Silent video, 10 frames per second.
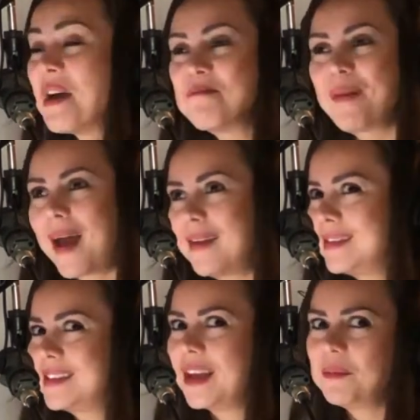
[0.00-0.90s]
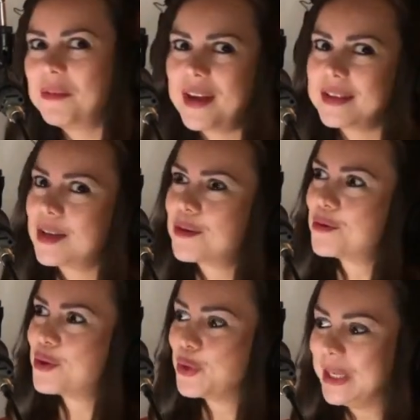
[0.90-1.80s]
But some of us are
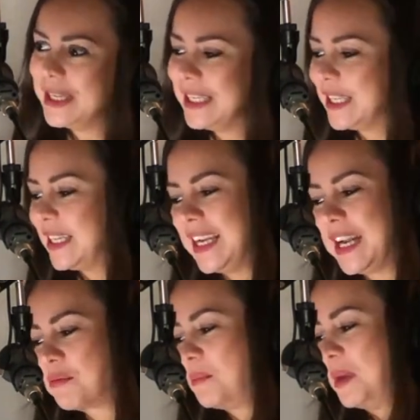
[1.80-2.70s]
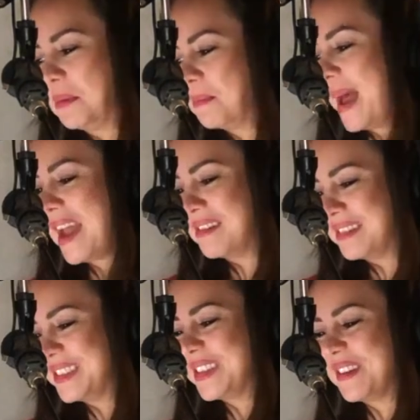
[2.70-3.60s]
really good at repeating
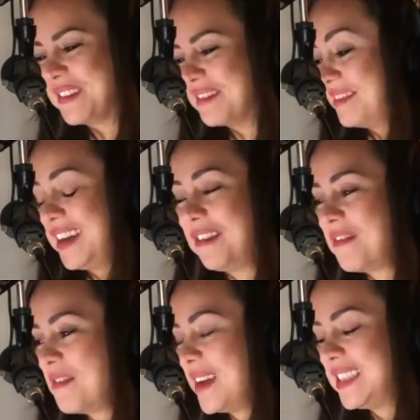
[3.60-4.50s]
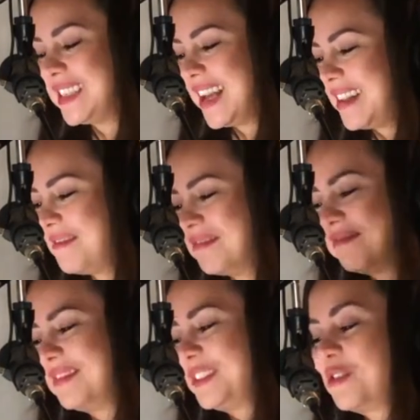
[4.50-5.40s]
patterns. So there I found myself
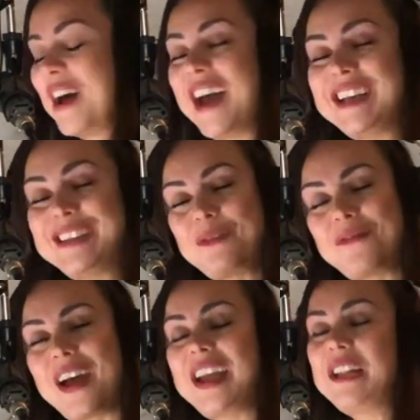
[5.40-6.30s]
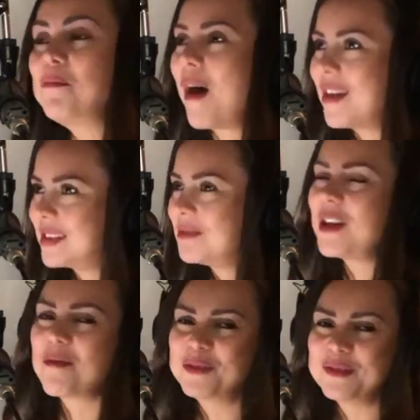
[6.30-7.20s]
trying to find possible
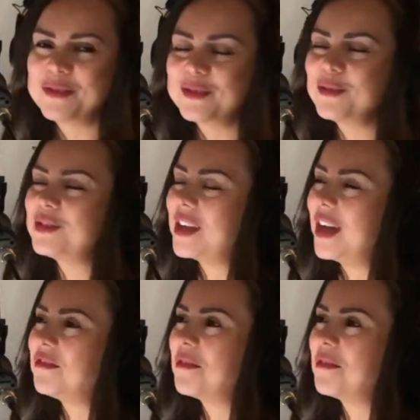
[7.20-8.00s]
options to save